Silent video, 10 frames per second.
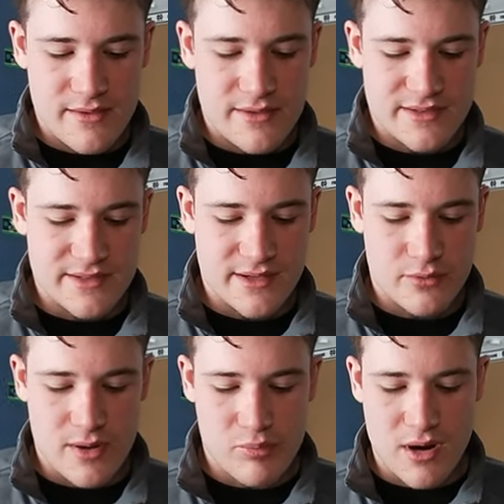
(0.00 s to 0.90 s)
This is a
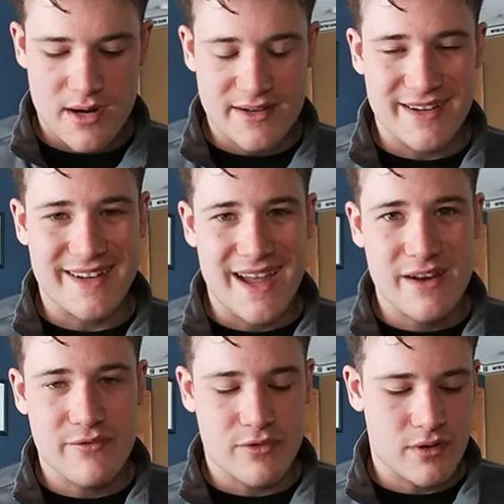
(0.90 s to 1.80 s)
great product,
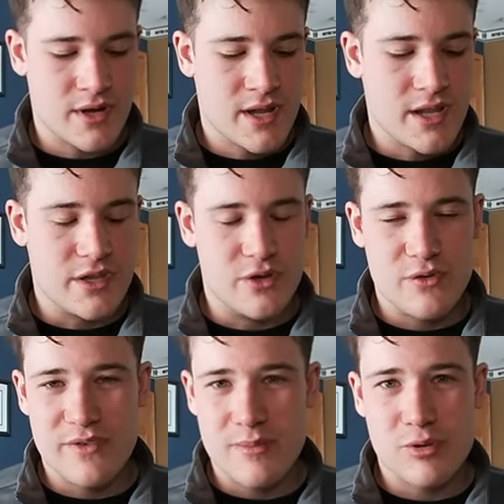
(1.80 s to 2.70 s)
again, for
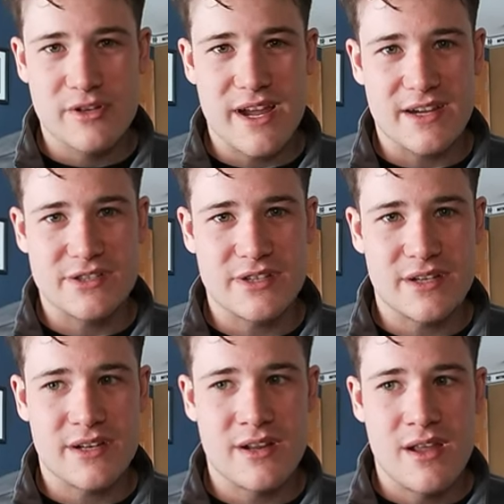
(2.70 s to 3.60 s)
UV
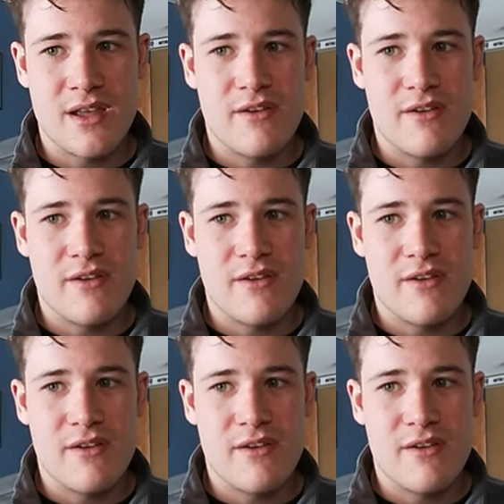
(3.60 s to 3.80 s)
protection,